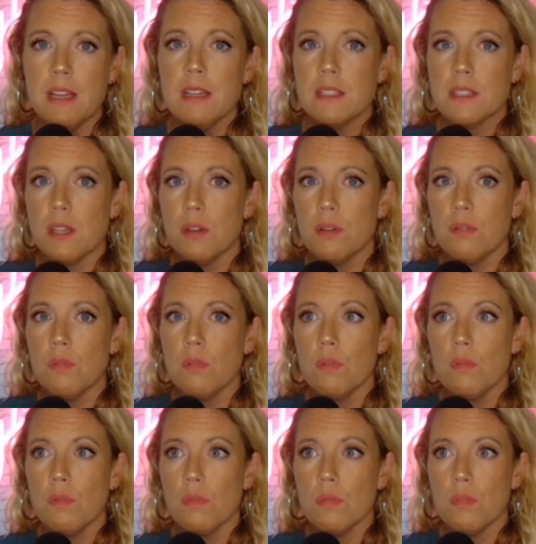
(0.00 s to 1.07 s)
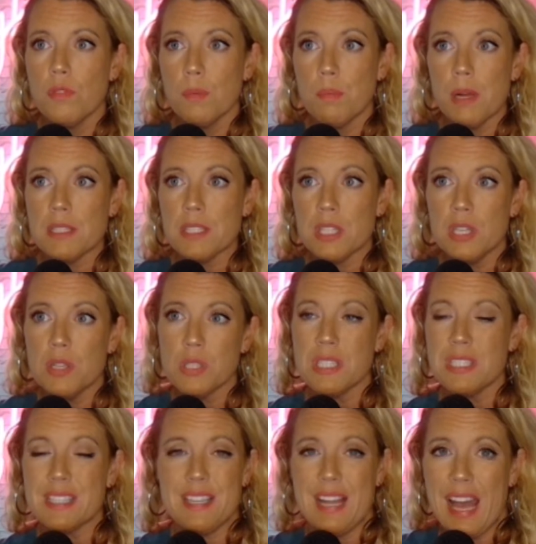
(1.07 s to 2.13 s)
So the prosecution
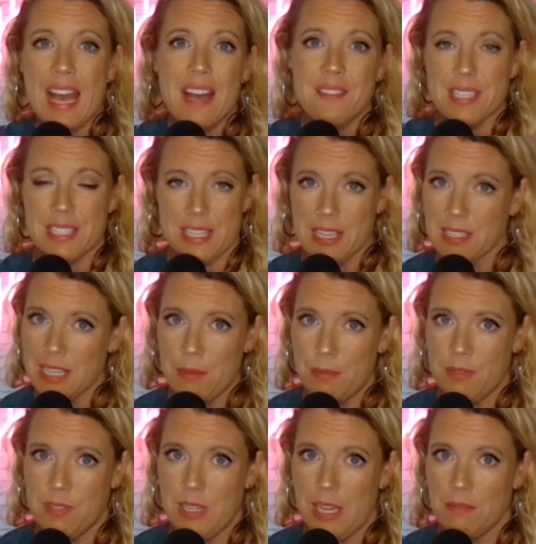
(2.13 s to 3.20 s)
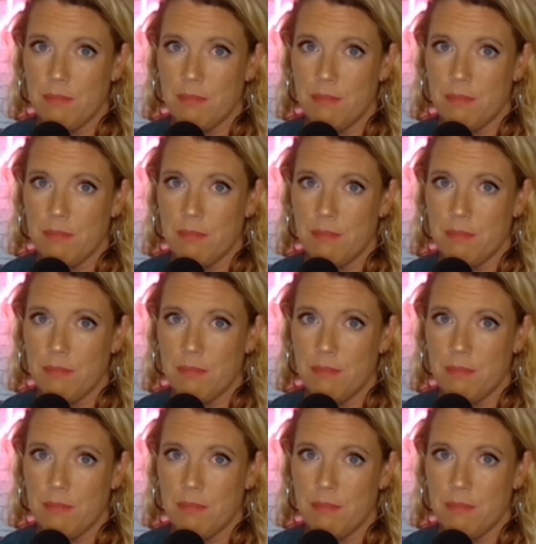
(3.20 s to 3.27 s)
didn't have an exact time of death,